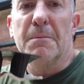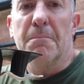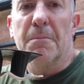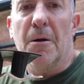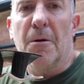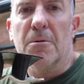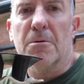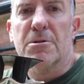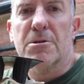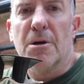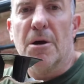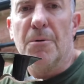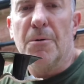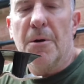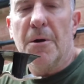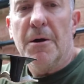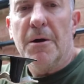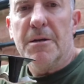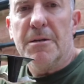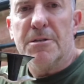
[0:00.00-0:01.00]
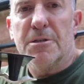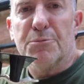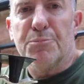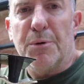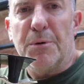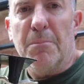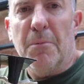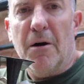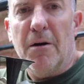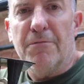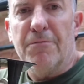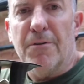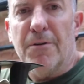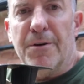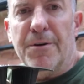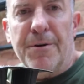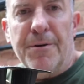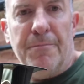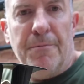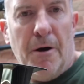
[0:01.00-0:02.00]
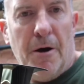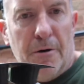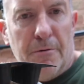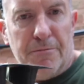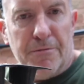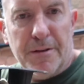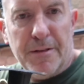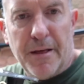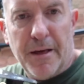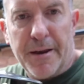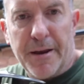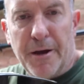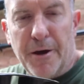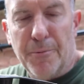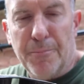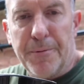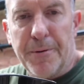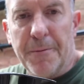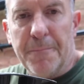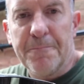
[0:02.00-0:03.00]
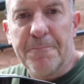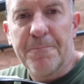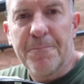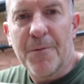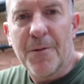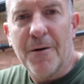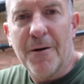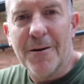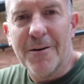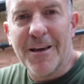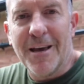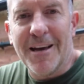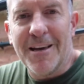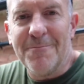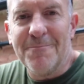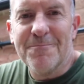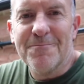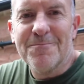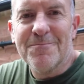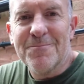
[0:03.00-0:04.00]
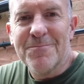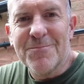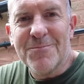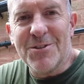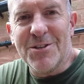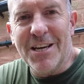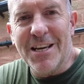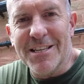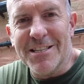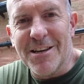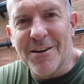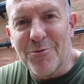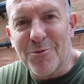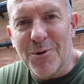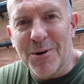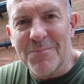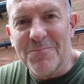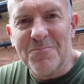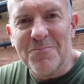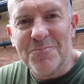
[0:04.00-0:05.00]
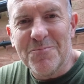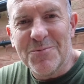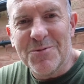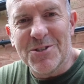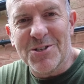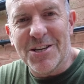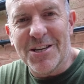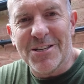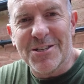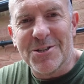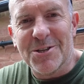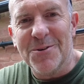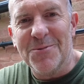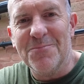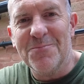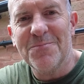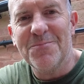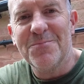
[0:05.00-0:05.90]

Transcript: block. So just be mindful, and hopefully that'll help you. Okay, cheers everyone. See you soon.